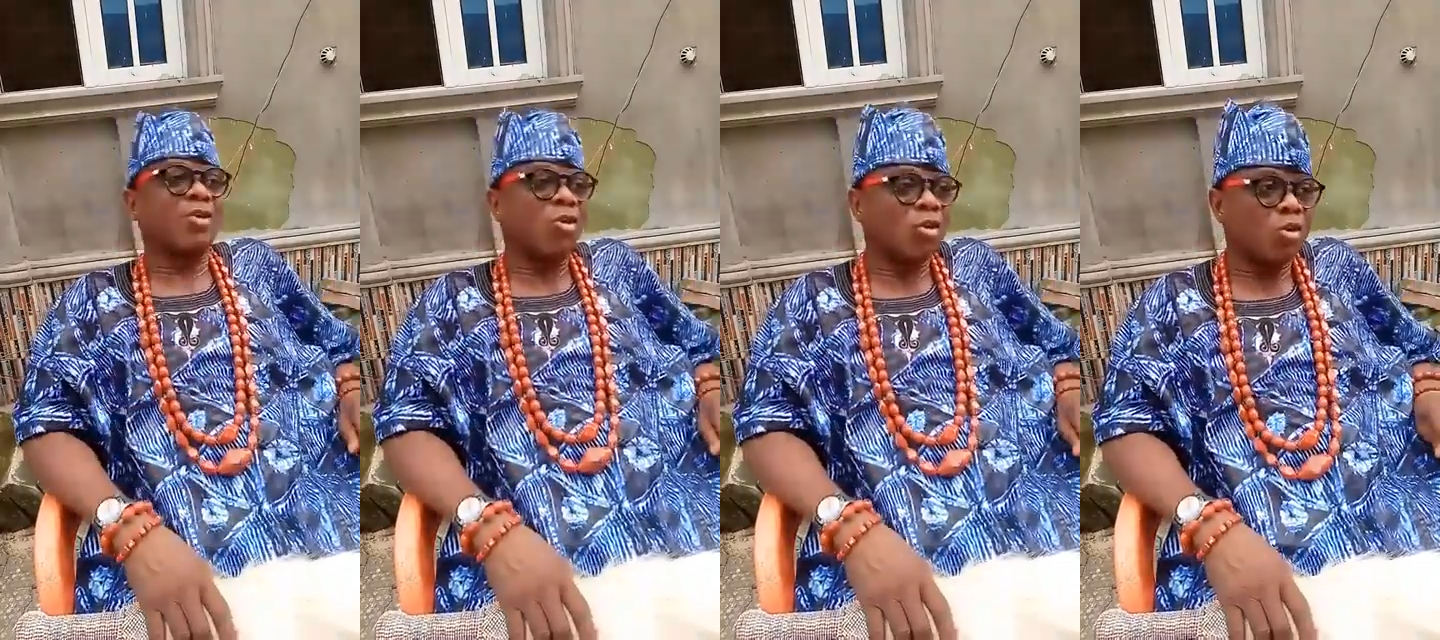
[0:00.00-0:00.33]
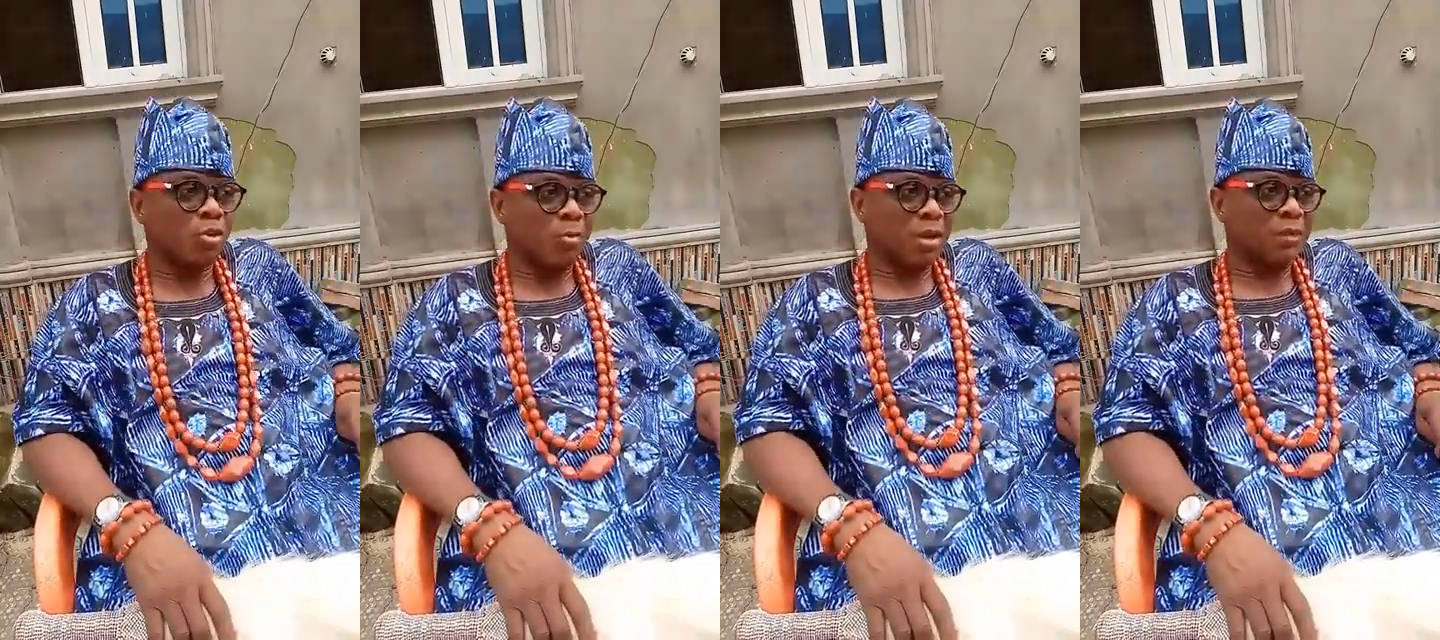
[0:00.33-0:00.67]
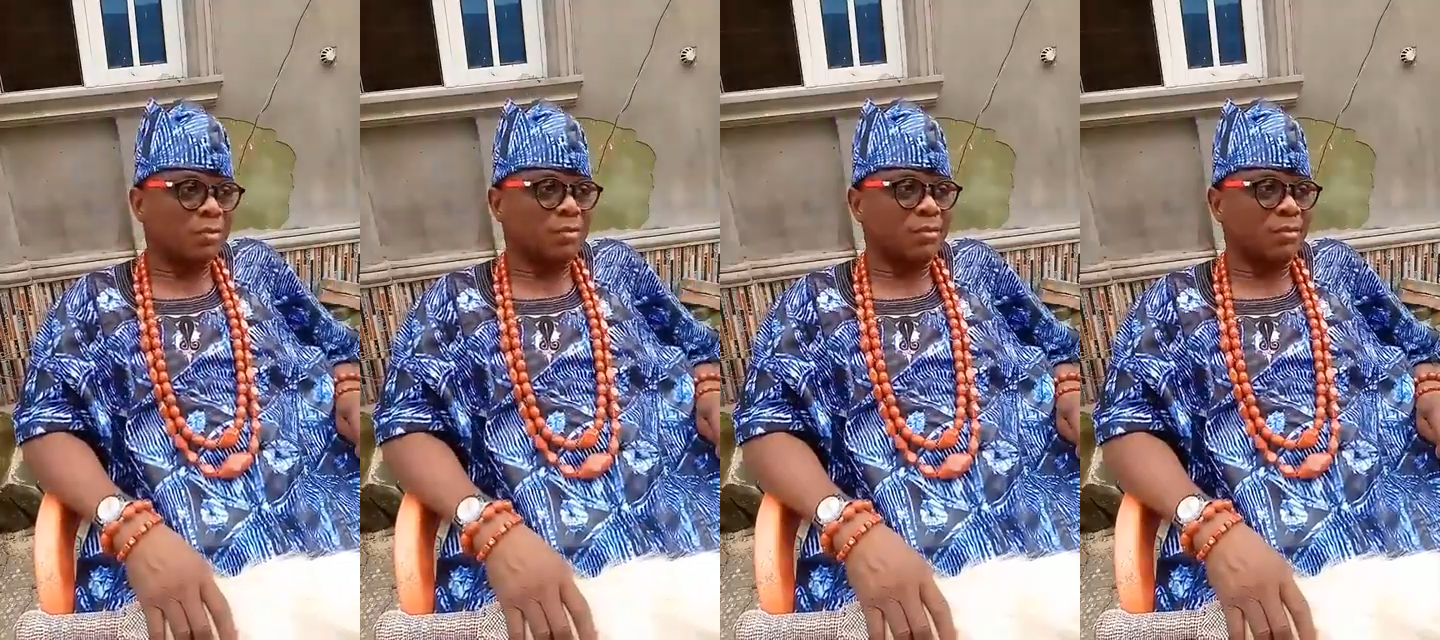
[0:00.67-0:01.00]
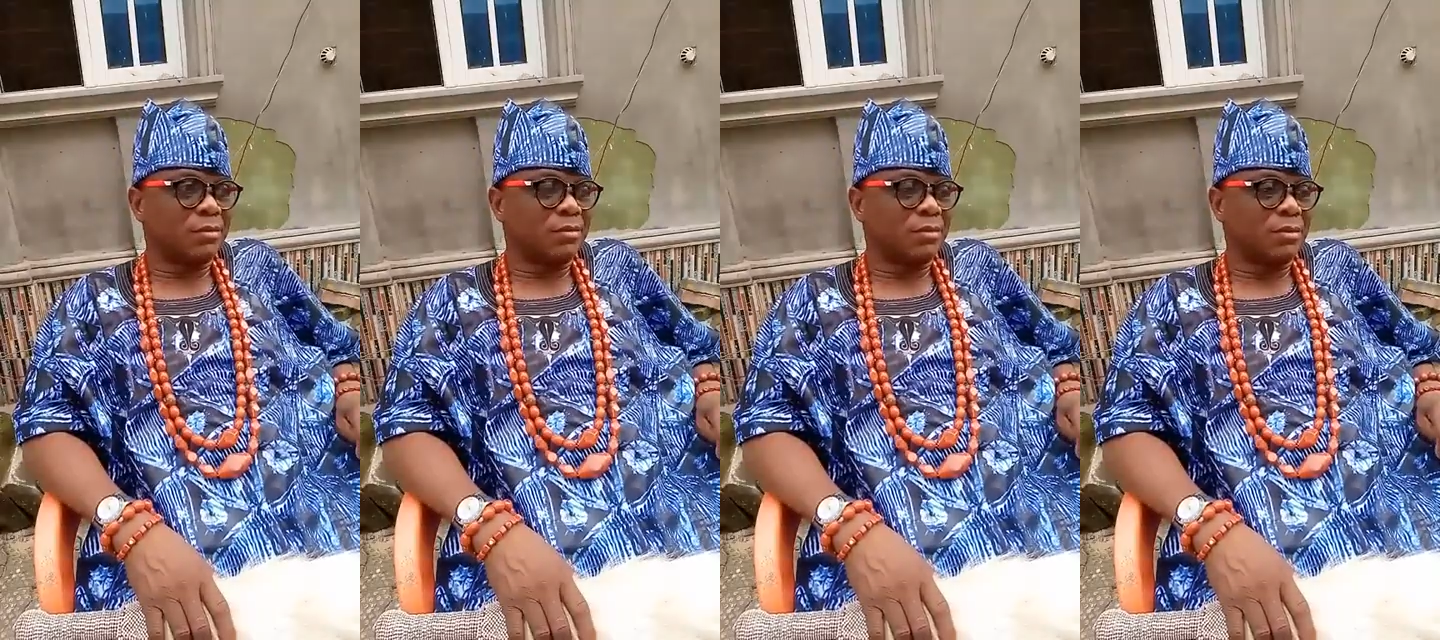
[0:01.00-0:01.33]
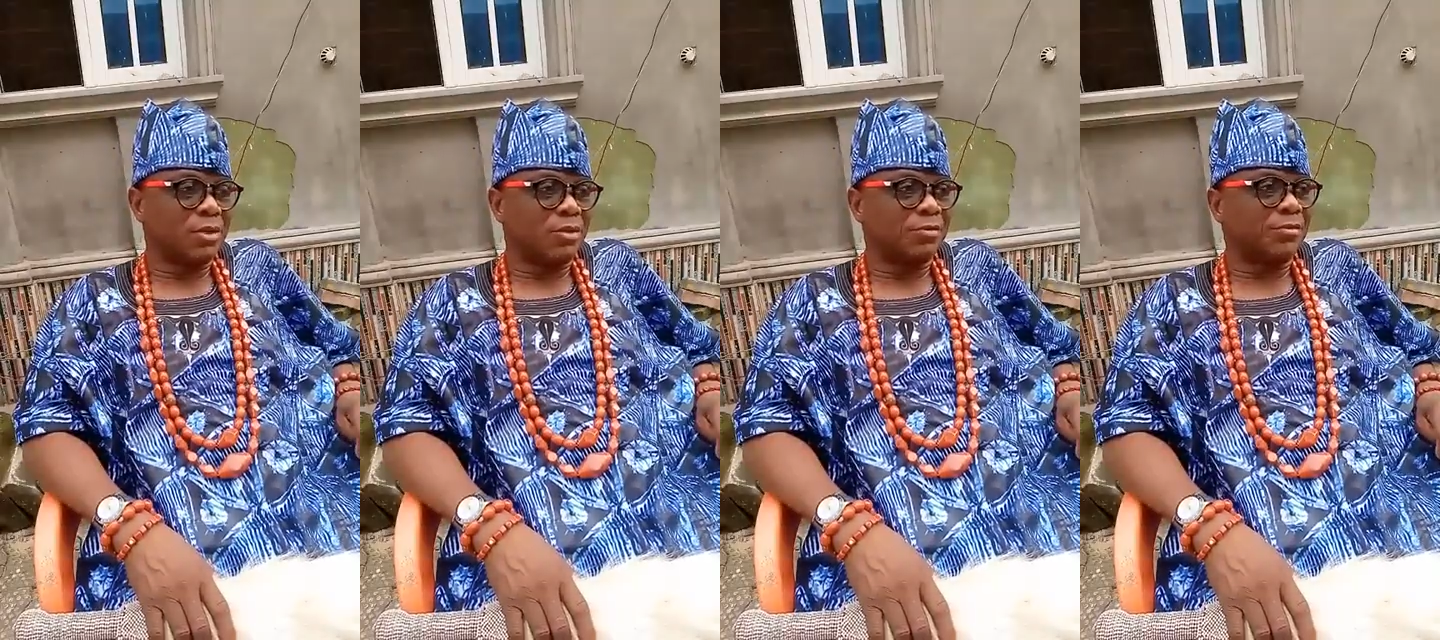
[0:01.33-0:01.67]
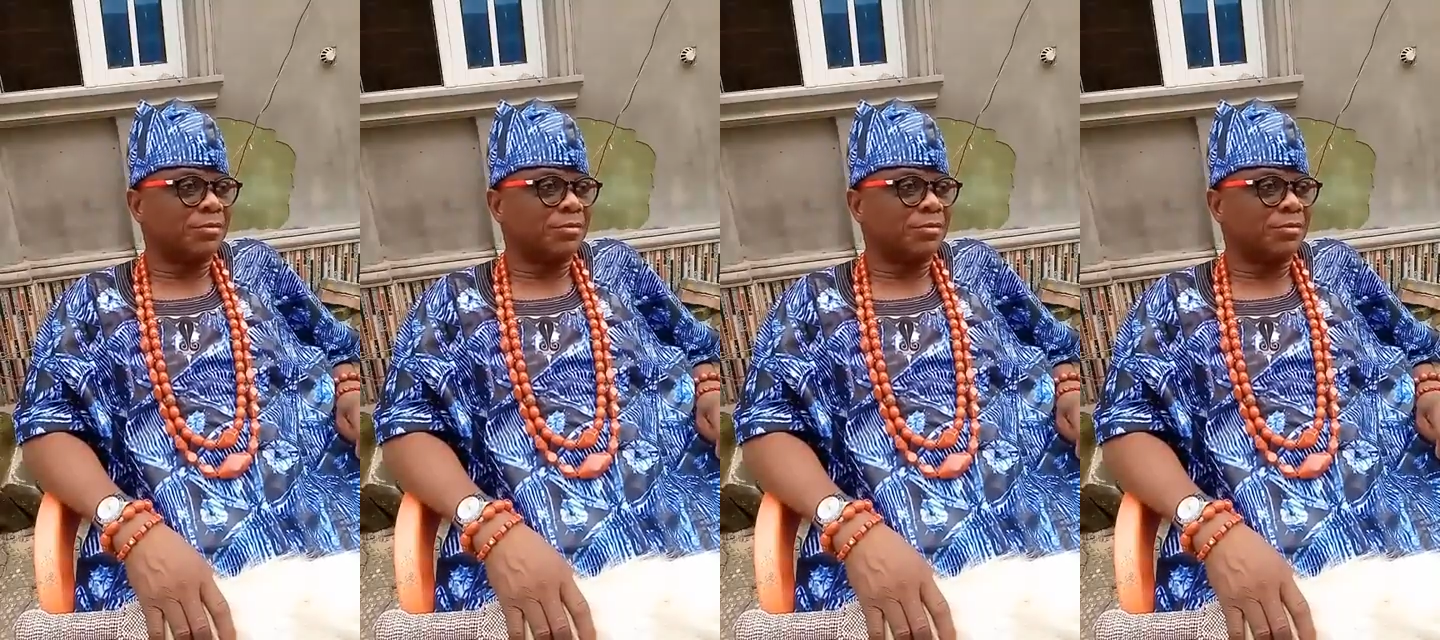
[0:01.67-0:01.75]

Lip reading: cognomen of